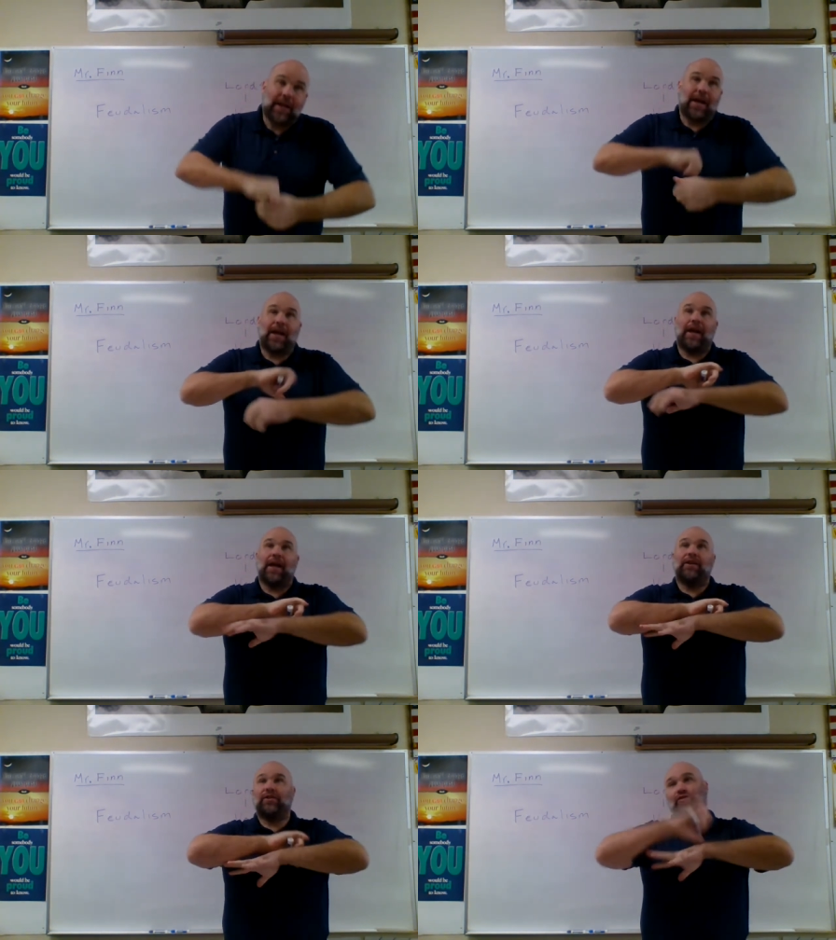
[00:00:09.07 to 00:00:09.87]

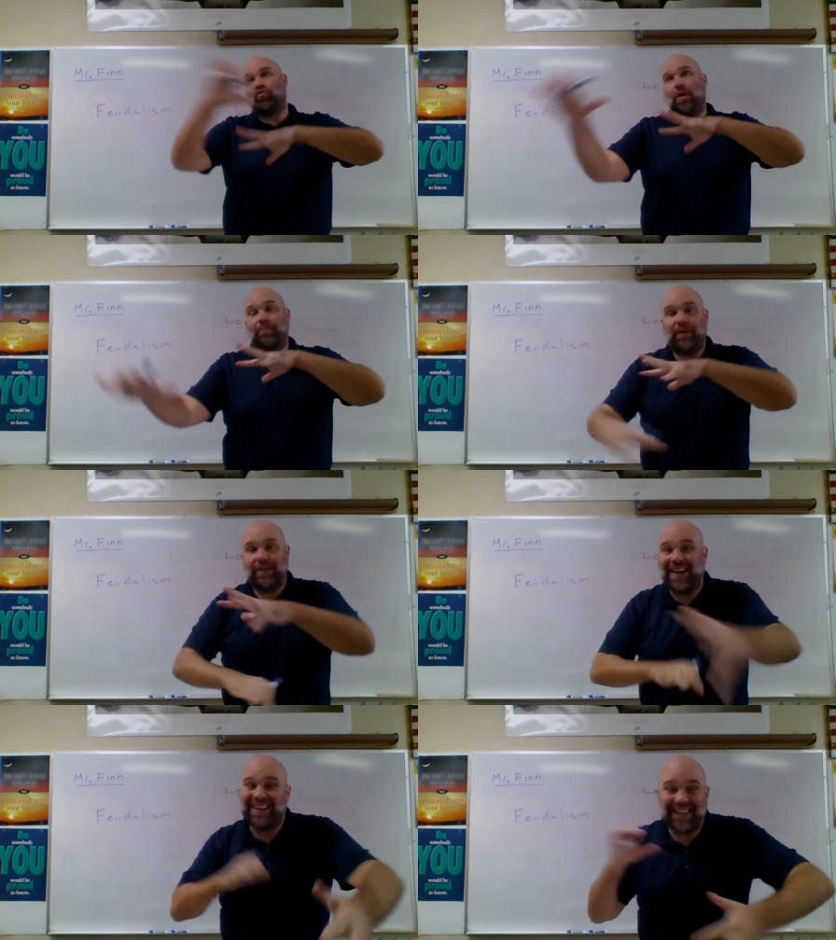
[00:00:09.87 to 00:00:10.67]
and disrupted
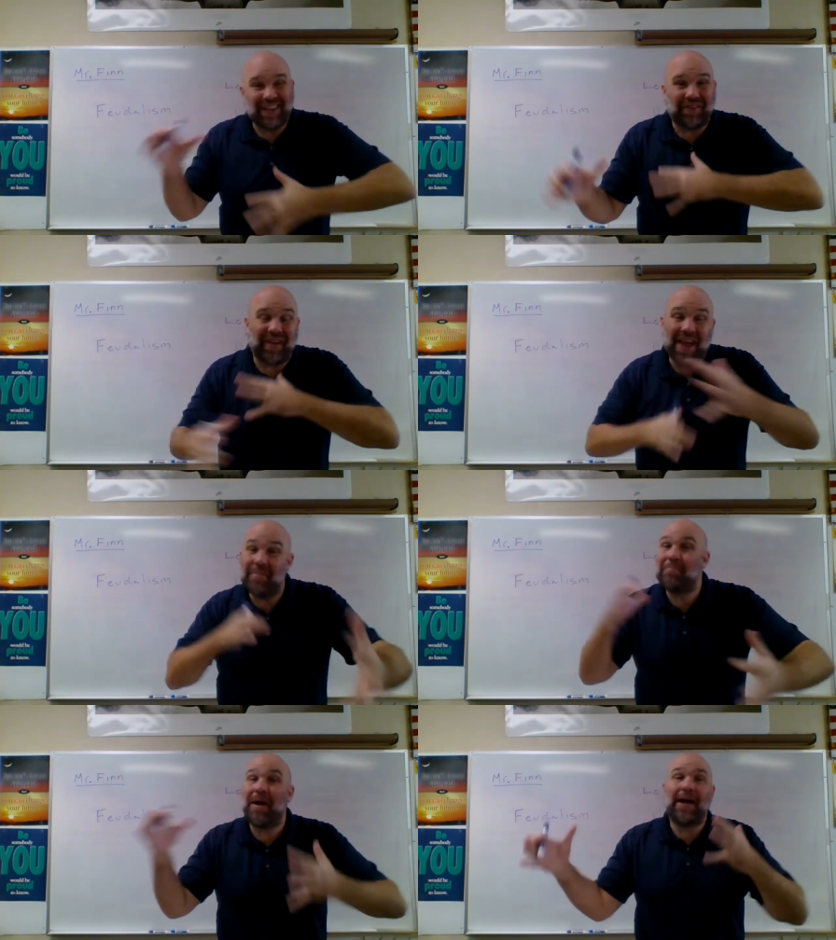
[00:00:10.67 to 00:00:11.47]
the idea of
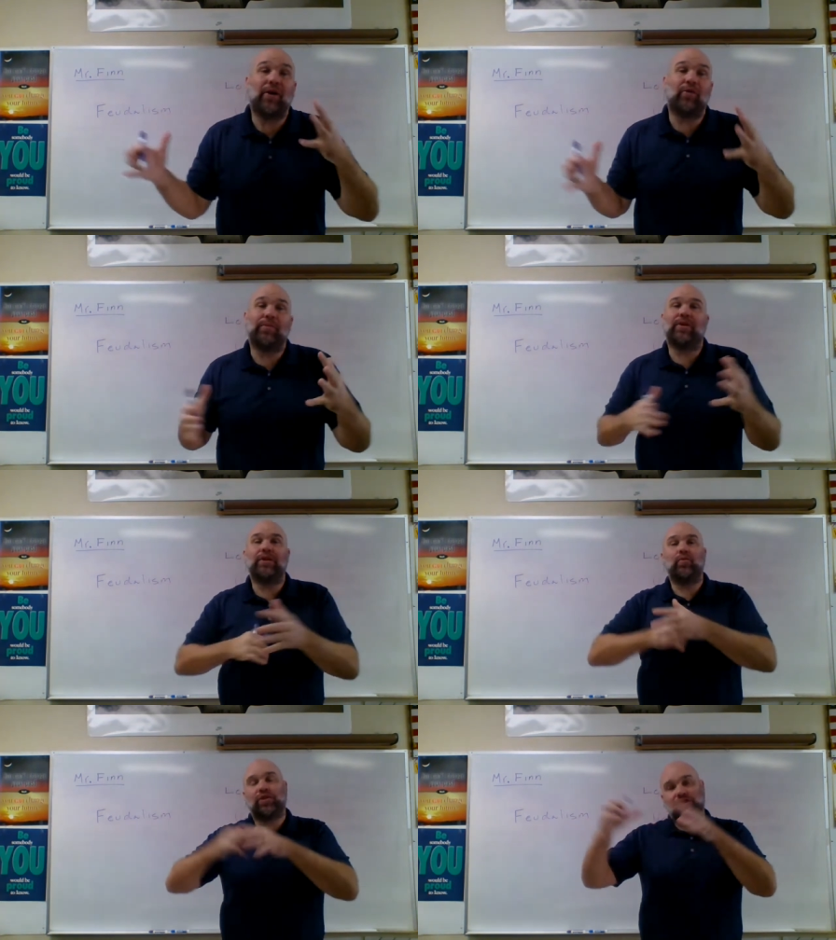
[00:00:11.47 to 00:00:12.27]
empire
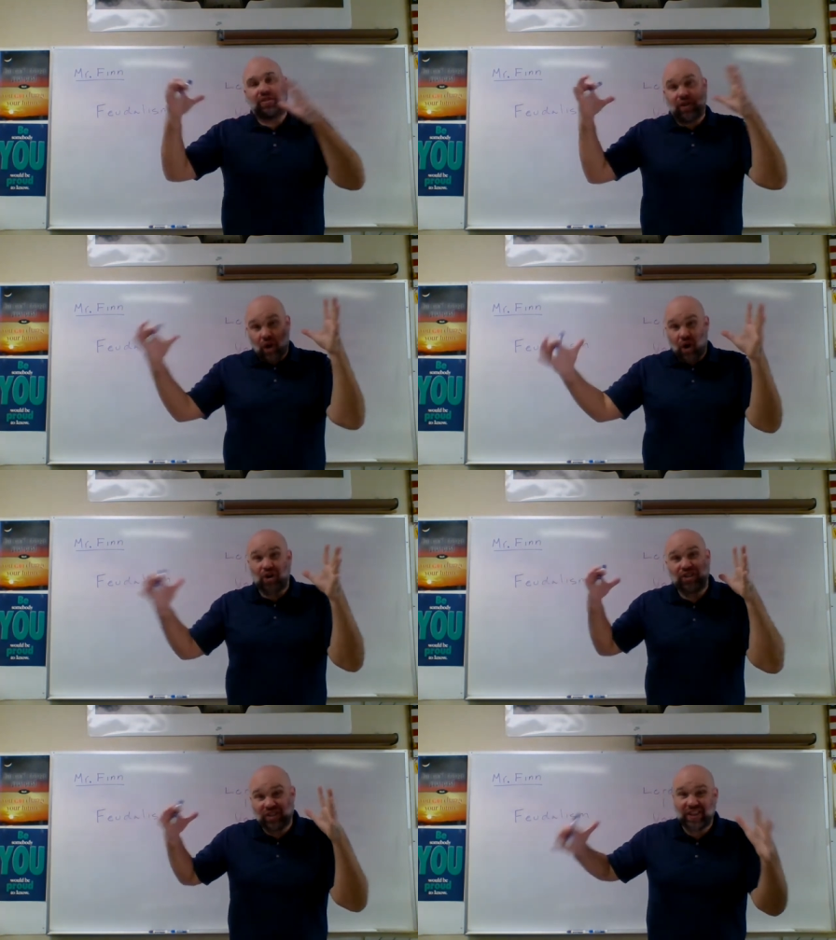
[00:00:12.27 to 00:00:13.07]
building, which is
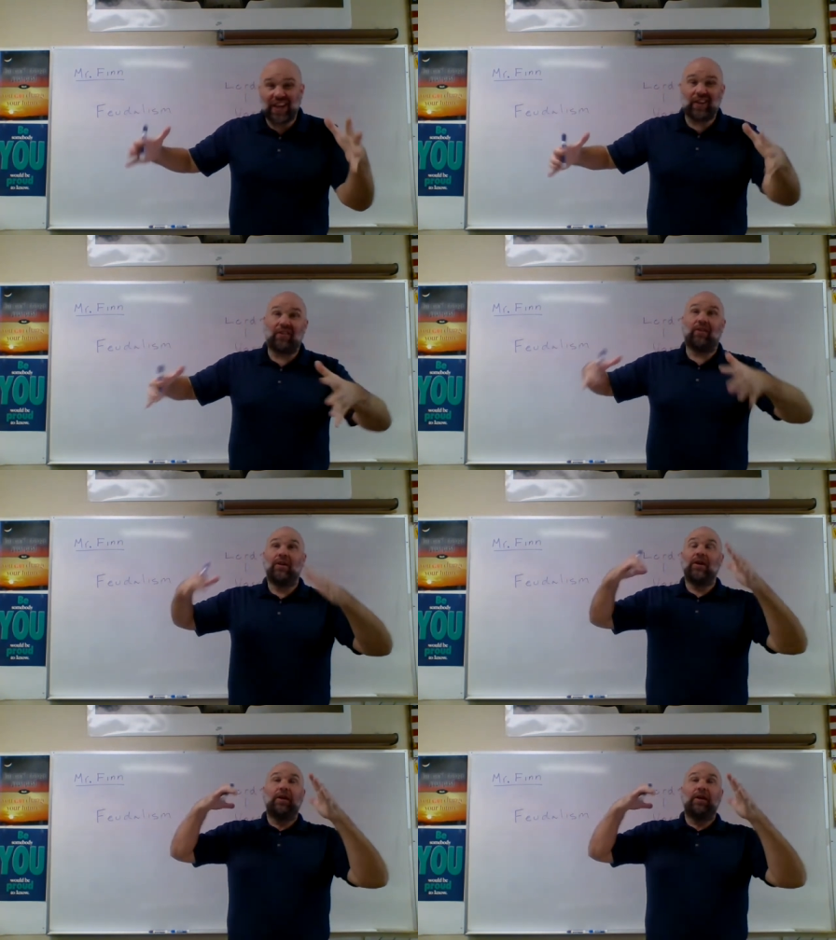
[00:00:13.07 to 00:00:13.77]
large scale,